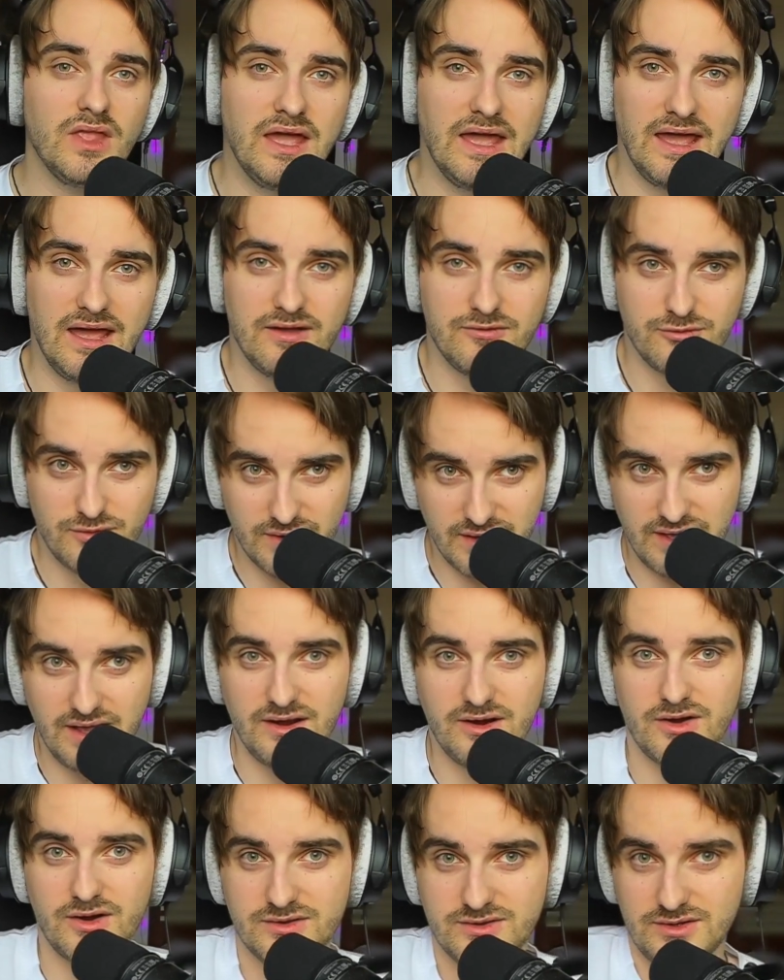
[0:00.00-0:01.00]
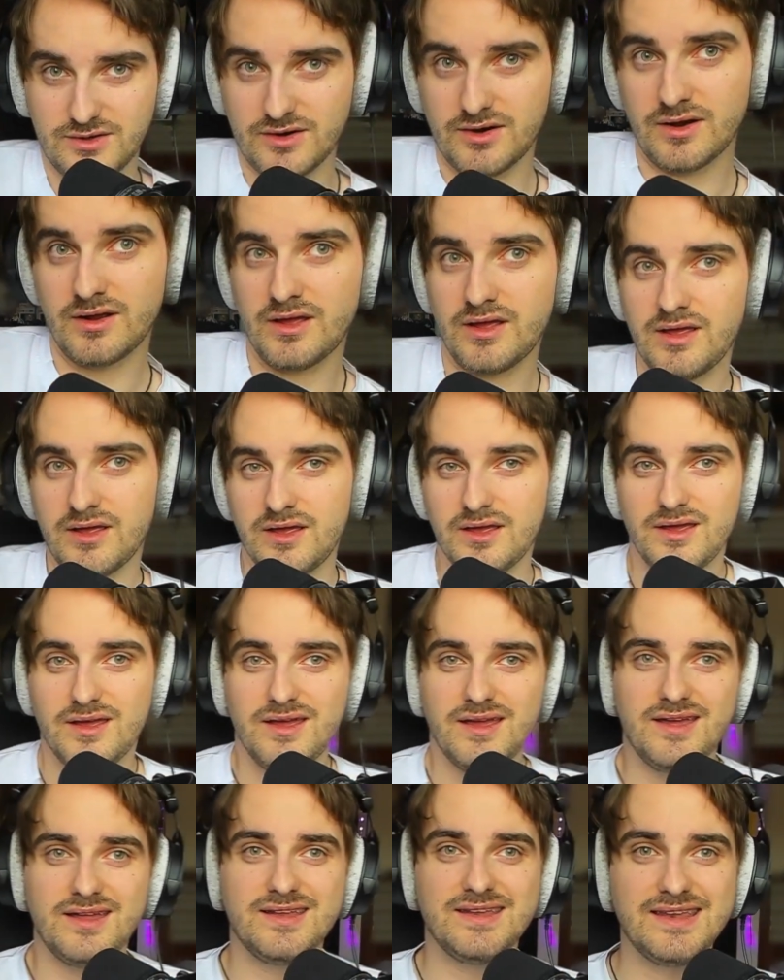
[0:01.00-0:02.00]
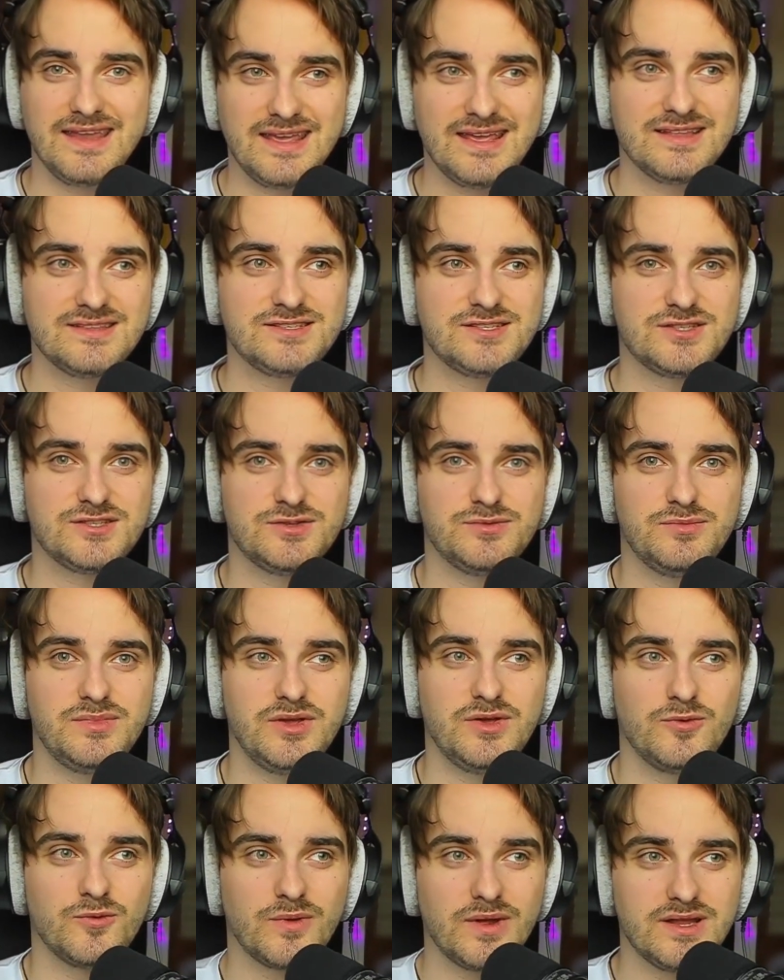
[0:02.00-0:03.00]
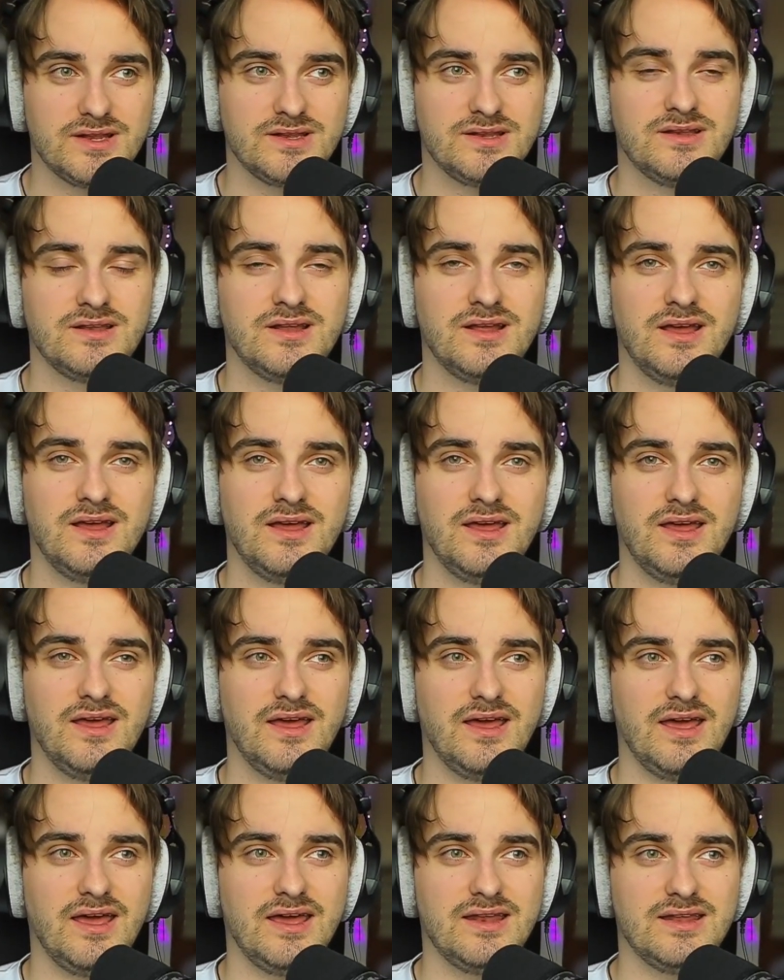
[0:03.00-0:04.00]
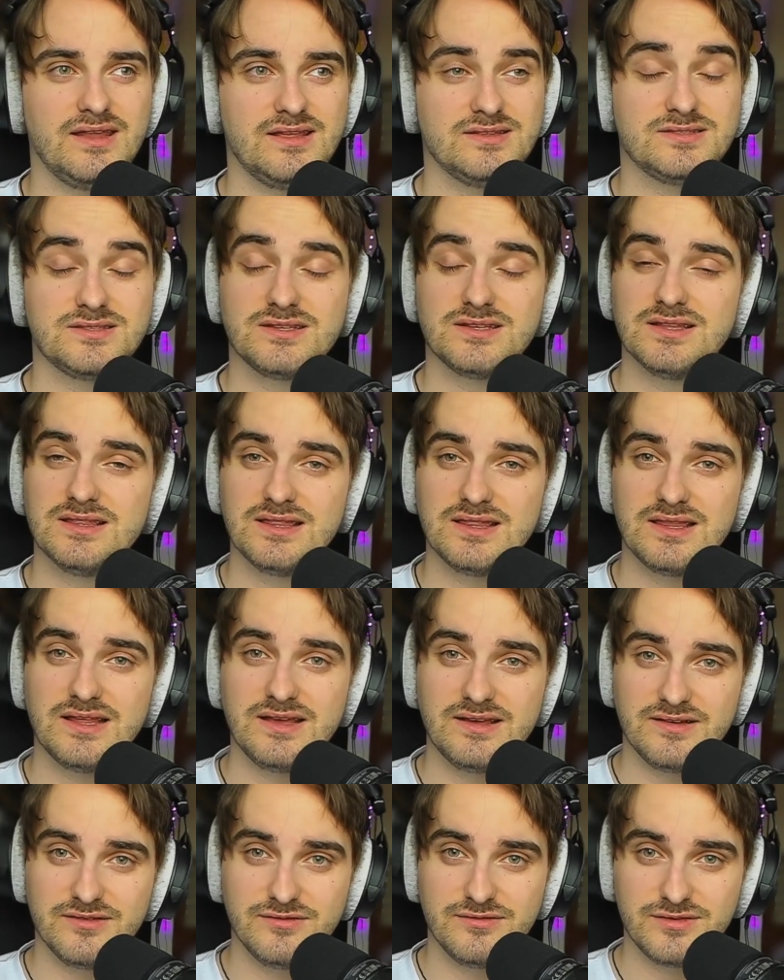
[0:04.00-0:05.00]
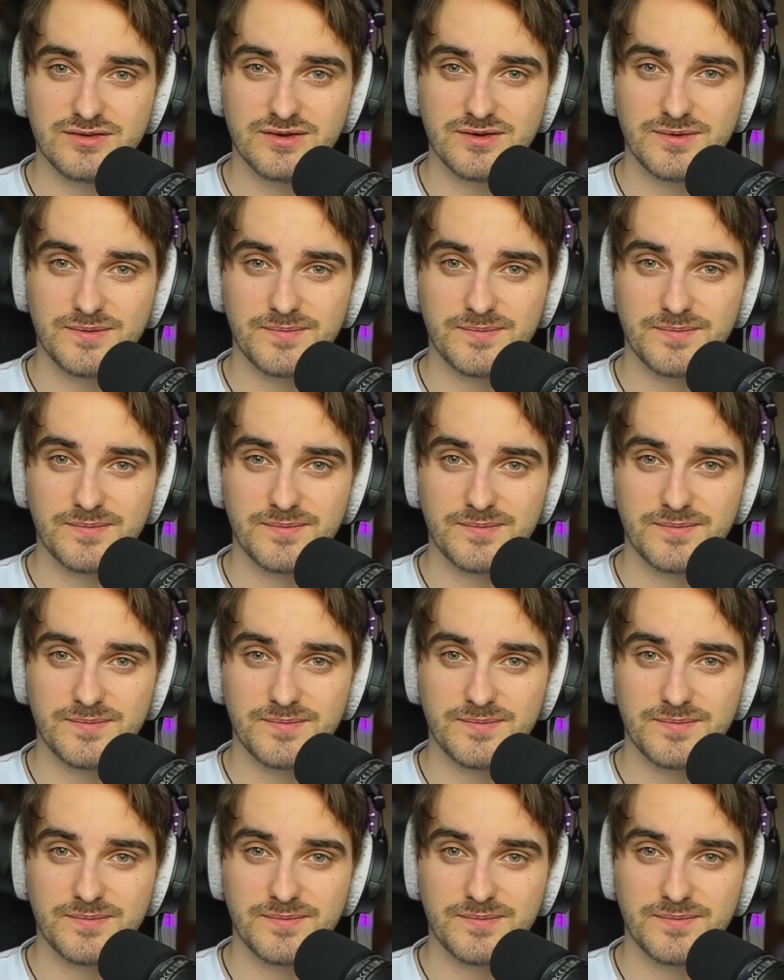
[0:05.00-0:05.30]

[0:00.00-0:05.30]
every character needs to be written and needs to live